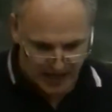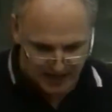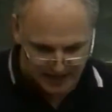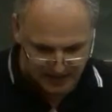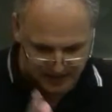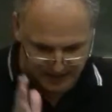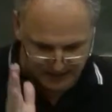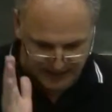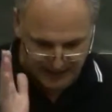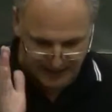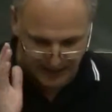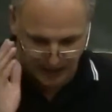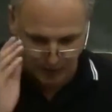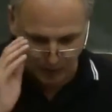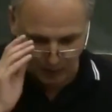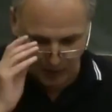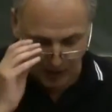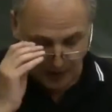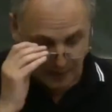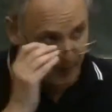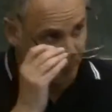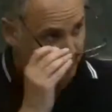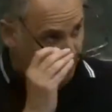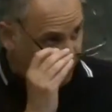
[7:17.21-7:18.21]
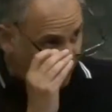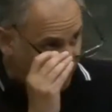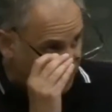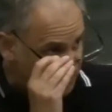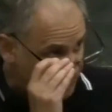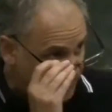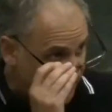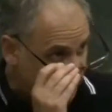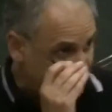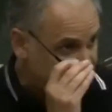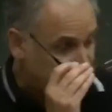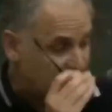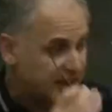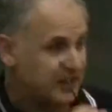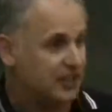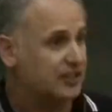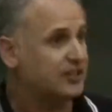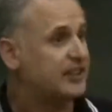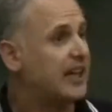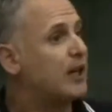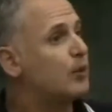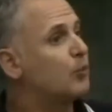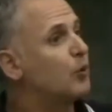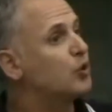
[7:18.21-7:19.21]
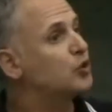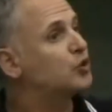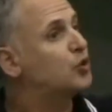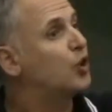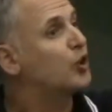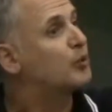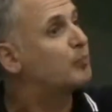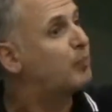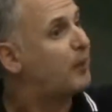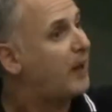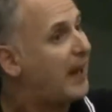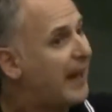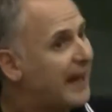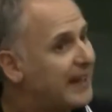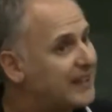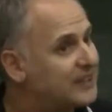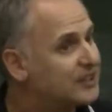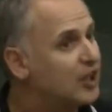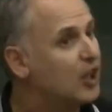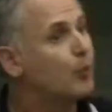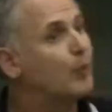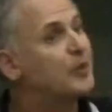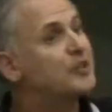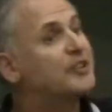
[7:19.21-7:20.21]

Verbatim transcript: understanding the process, understanding what took place,